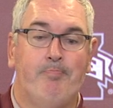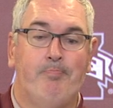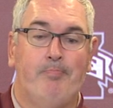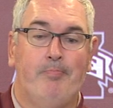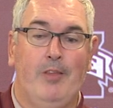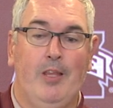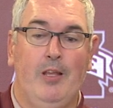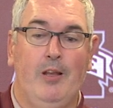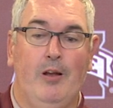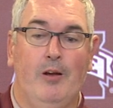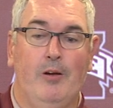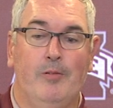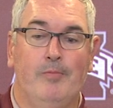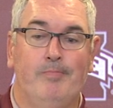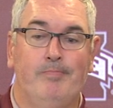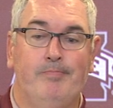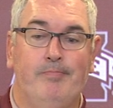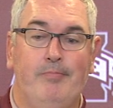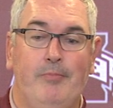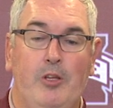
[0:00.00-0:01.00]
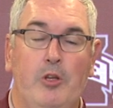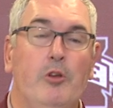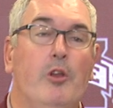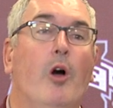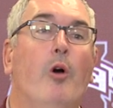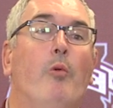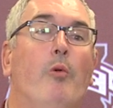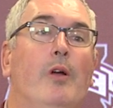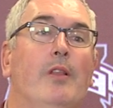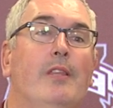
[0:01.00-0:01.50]
you know, you
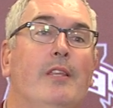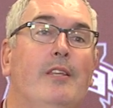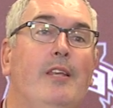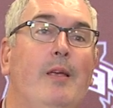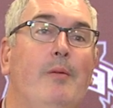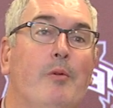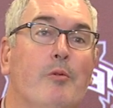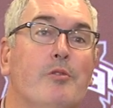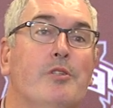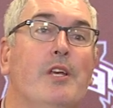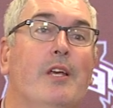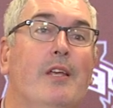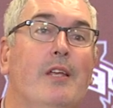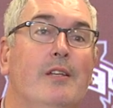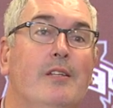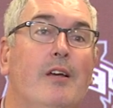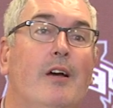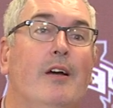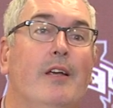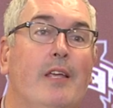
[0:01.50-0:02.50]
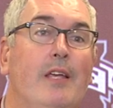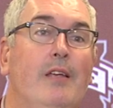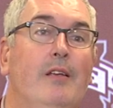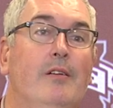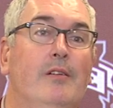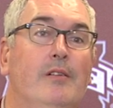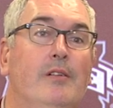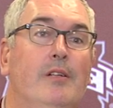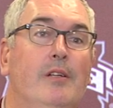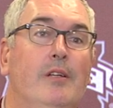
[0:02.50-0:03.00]
don't want the team that was at Kentucky,
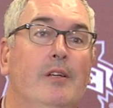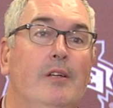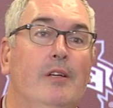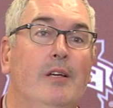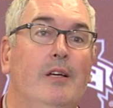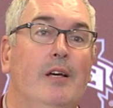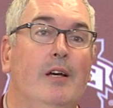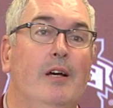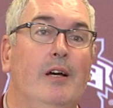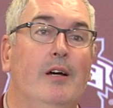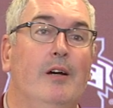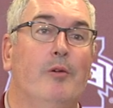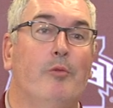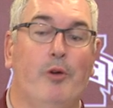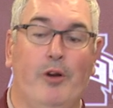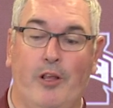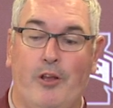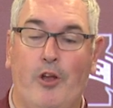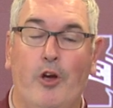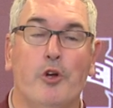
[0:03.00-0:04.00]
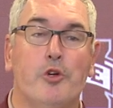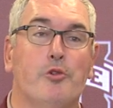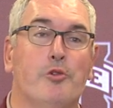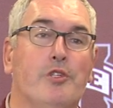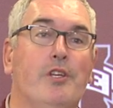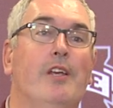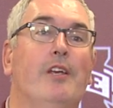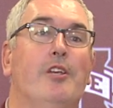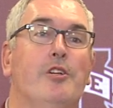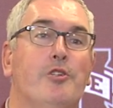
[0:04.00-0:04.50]
uh, where the coach was
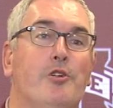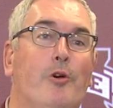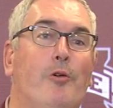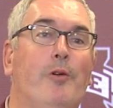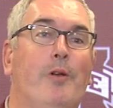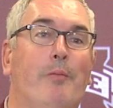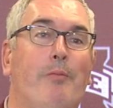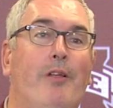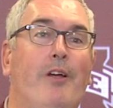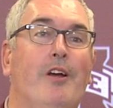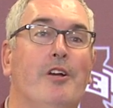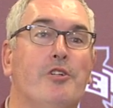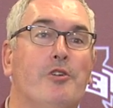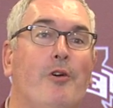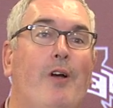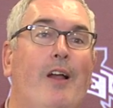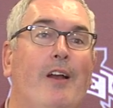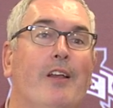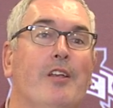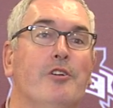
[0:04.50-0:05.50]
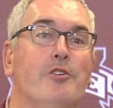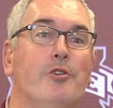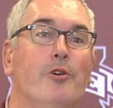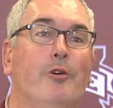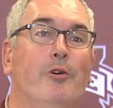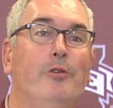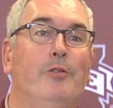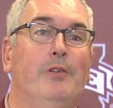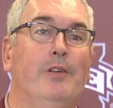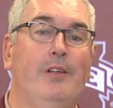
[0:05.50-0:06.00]
in control and the players are out of
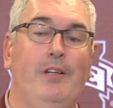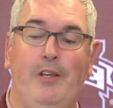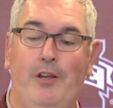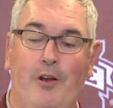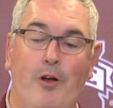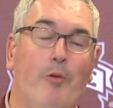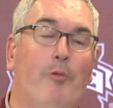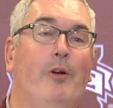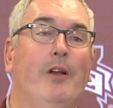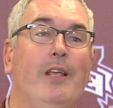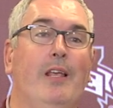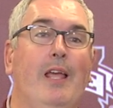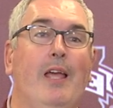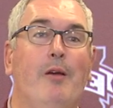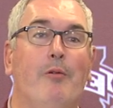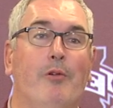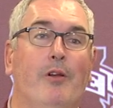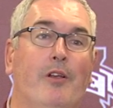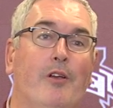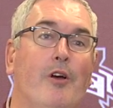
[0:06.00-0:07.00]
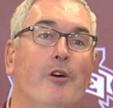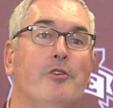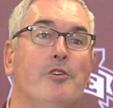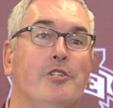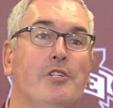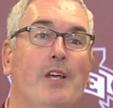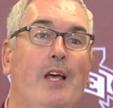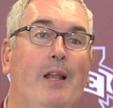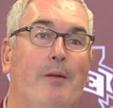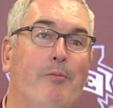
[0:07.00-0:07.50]
control, and you don't want a game where the coach is
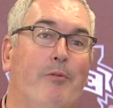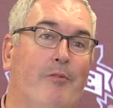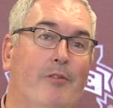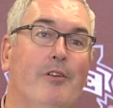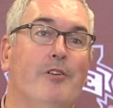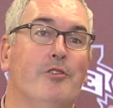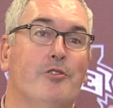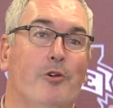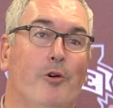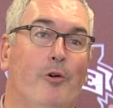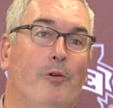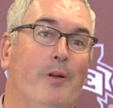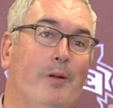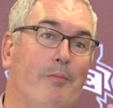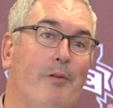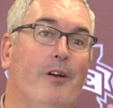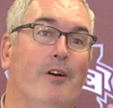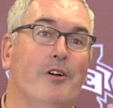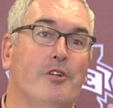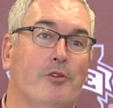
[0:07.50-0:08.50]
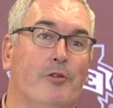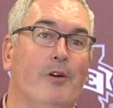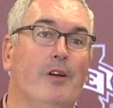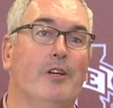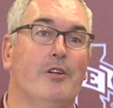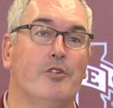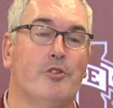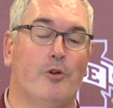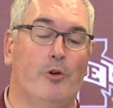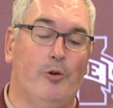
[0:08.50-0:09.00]
out of control and the players are in
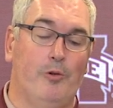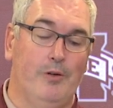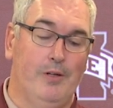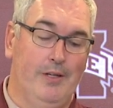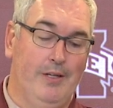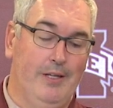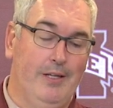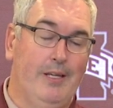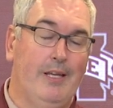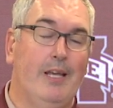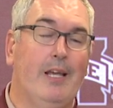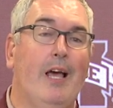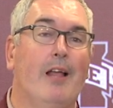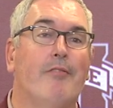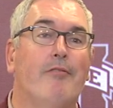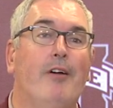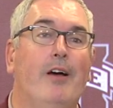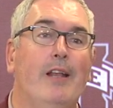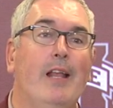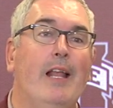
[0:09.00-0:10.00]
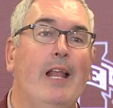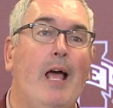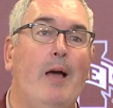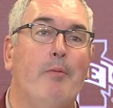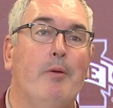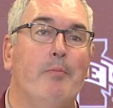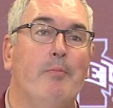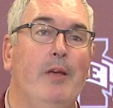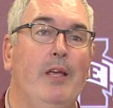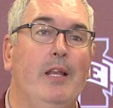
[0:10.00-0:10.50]
control. You got to find that
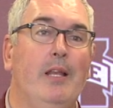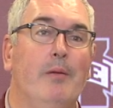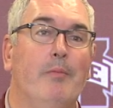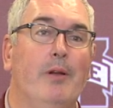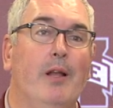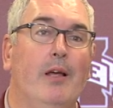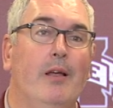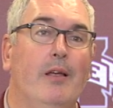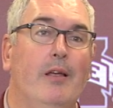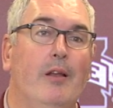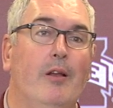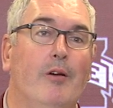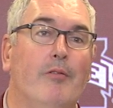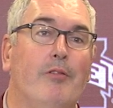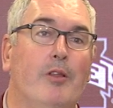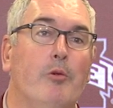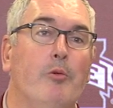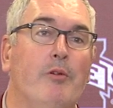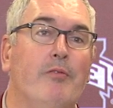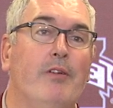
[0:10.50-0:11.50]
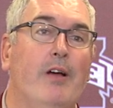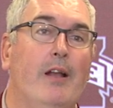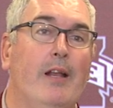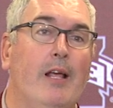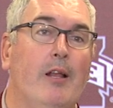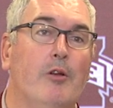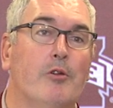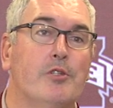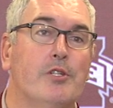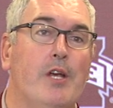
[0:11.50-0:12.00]
happy medium, and, and hopefully we find that
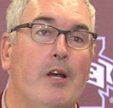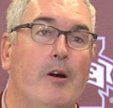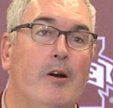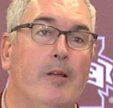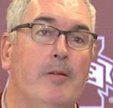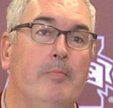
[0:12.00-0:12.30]
on Saturday.